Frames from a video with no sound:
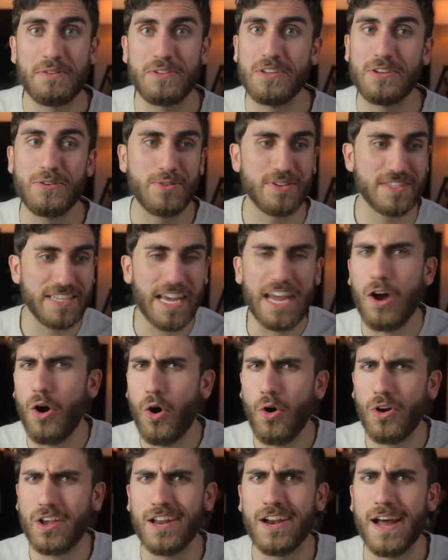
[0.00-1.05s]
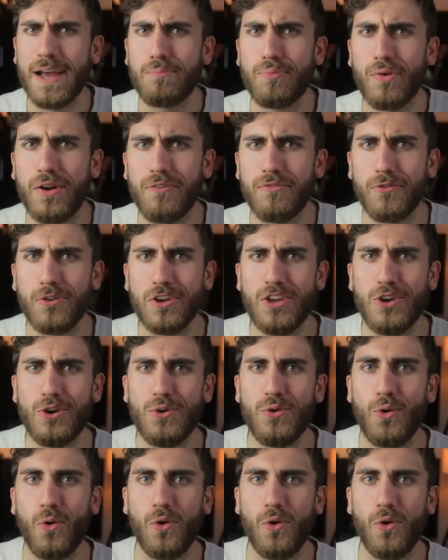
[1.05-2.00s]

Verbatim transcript: you know, would say, oh, can I pray for you?